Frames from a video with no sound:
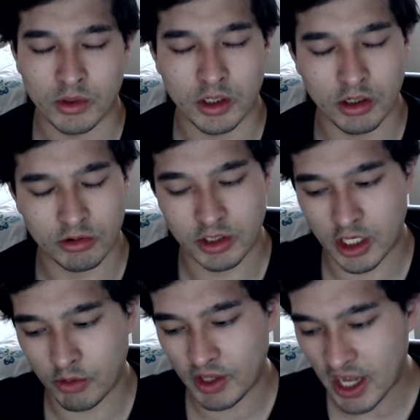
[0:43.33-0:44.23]

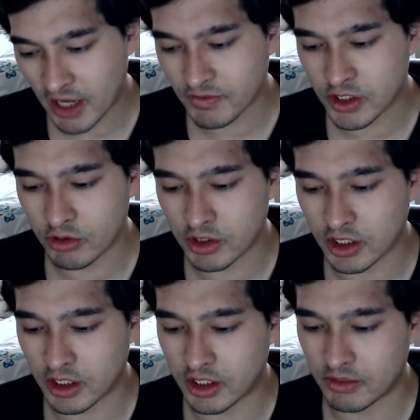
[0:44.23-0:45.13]
Okay, we have two of
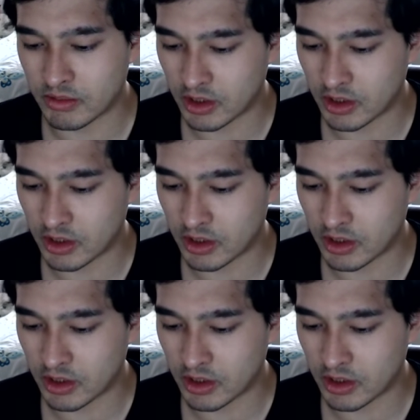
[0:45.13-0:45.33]
the,